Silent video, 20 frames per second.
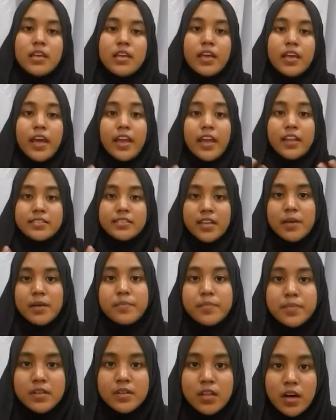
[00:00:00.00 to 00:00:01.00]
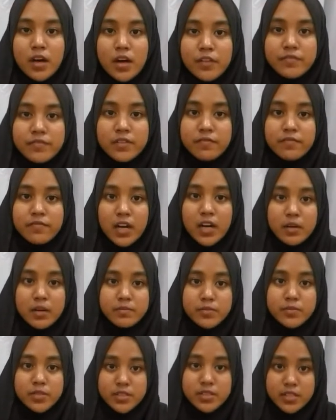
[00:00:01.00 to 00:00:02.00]
An example of a
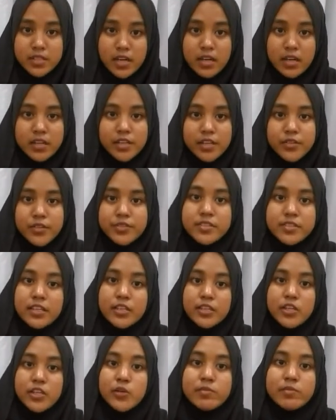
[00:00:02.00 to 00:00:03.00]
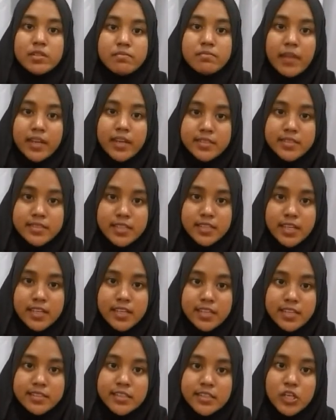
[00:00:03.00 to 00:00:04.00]
farm product used in human medicine
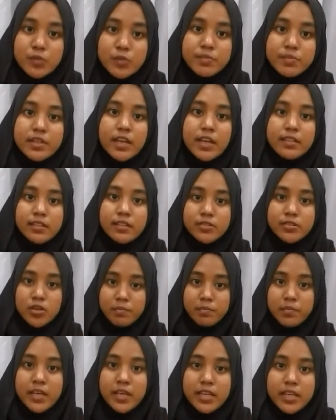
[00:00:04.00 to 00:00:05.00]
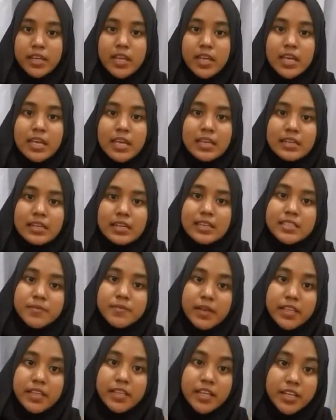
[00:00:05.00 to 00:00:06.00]
is human epitropine. This
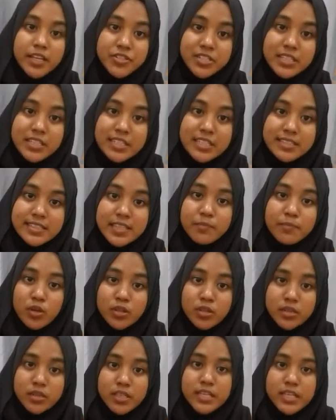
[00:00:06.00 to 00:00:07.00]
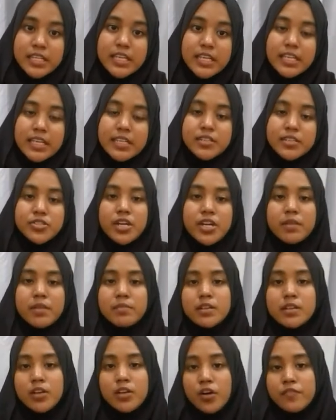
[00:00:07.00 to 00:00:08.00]
medication is important in the
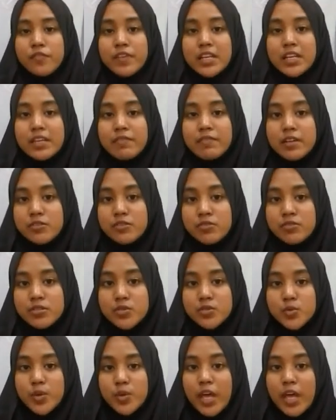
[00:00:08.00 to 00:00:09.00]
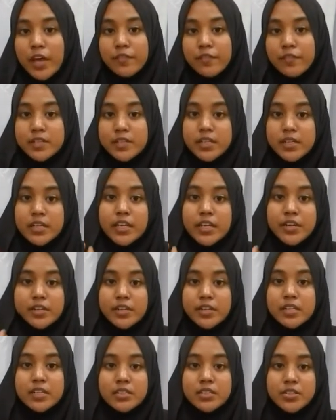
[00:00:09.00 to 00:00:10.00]
treatment of individuals who have a
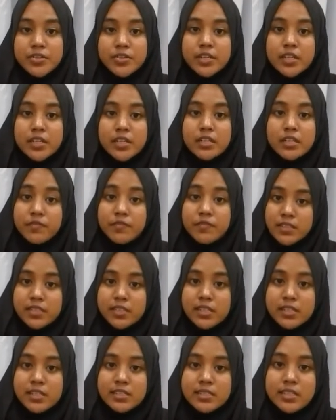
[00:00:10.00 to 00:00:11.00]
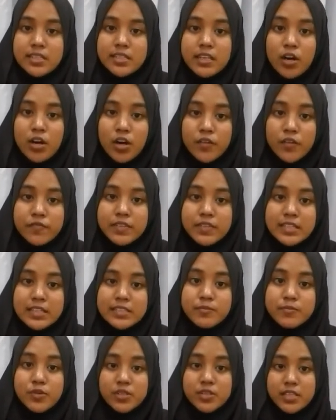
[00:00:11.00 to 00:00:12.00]
hereditary deficiency of this
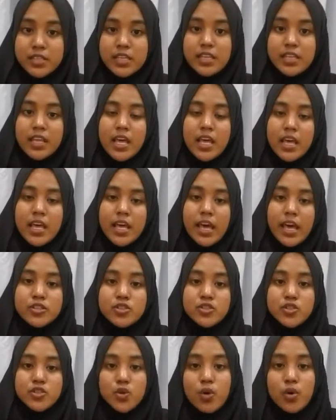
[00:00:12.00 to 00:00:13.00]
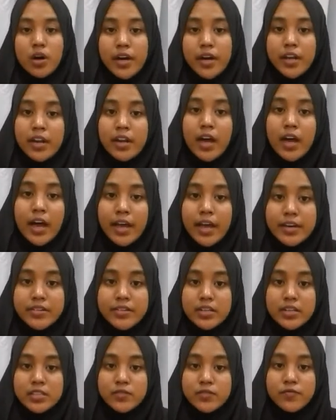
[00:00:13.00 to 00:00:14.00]
protein and so are at high
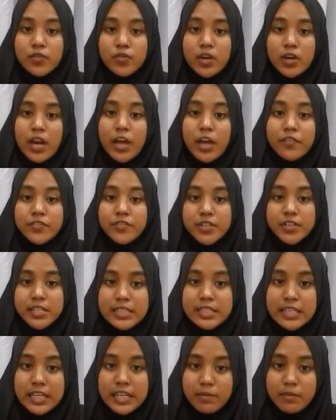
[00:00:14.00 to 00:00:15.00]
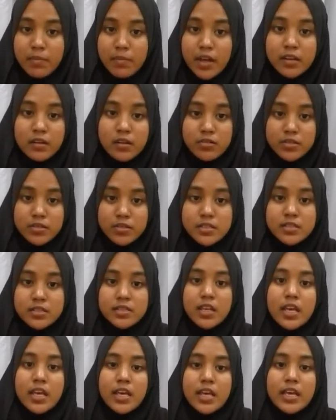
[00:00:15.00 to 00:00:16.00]
risk for life-threatening blood clots.
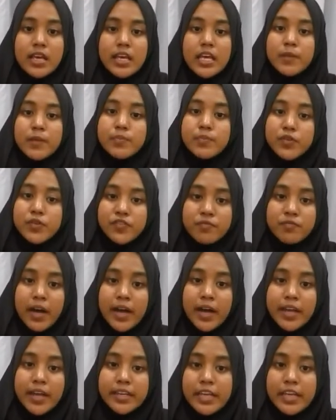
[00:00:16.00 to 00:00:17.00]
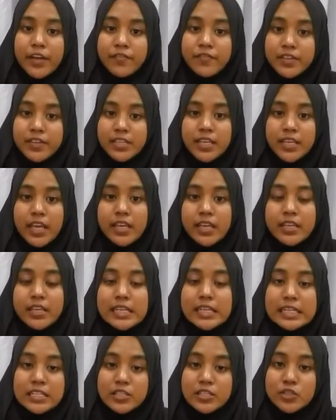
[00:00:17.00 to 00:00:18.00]
Approved by the FDA
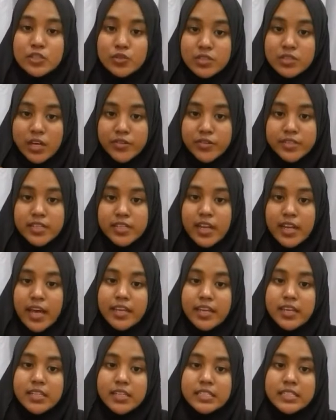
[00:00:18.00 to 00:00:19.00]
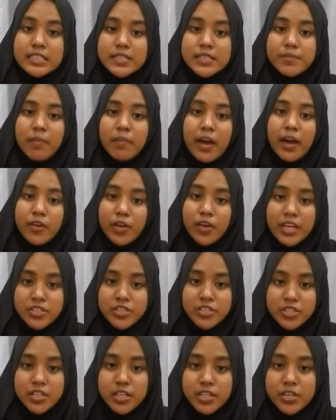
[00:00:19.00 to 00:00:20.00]
in 2009, the
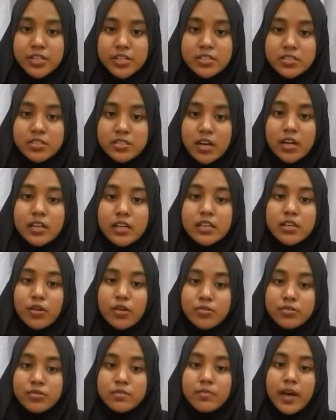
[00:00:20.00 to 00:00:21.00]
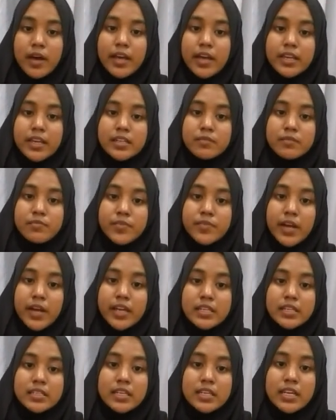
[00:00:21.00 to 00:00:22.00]
bioengineered drug known by the
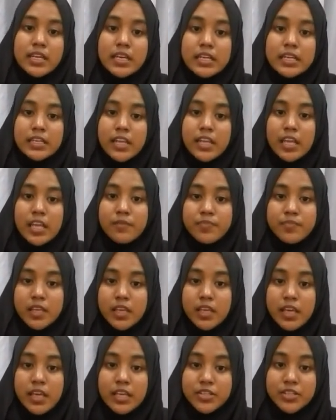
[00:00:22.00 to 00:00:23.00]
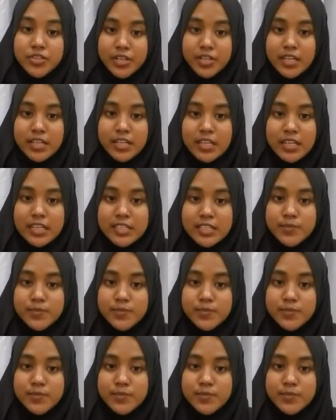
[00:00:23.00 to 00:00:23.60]
brand name Bitrine is